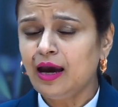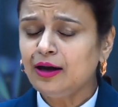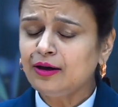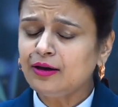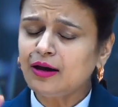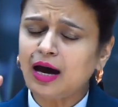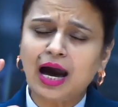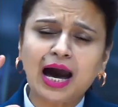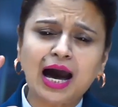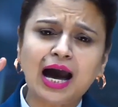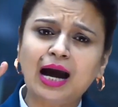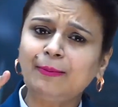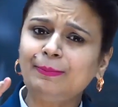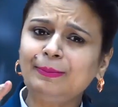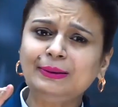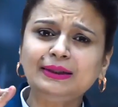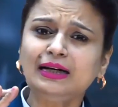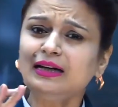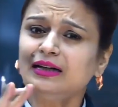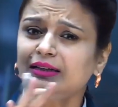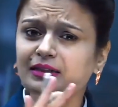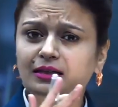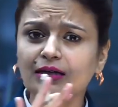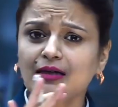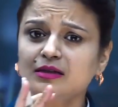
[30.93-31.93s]
Now
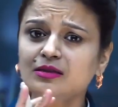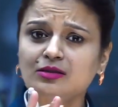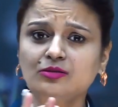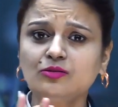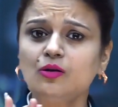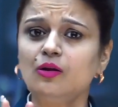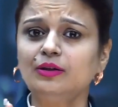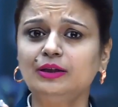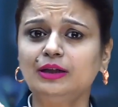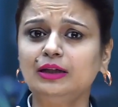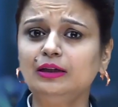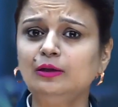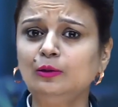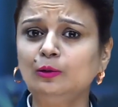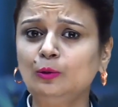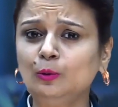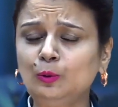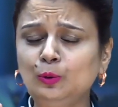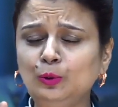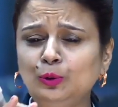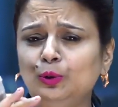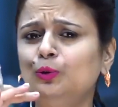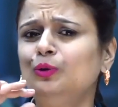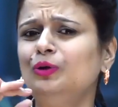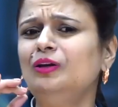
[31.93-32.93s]
habitat does not
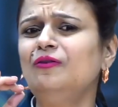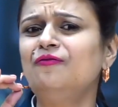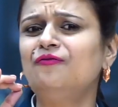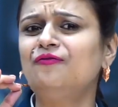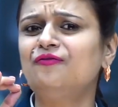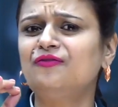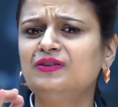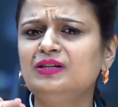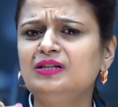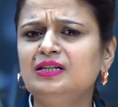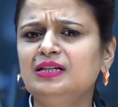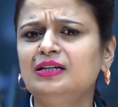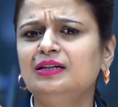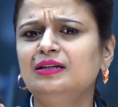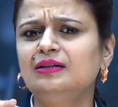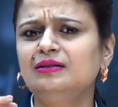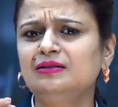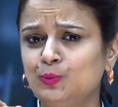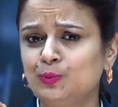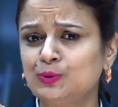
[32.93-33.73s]
include only physical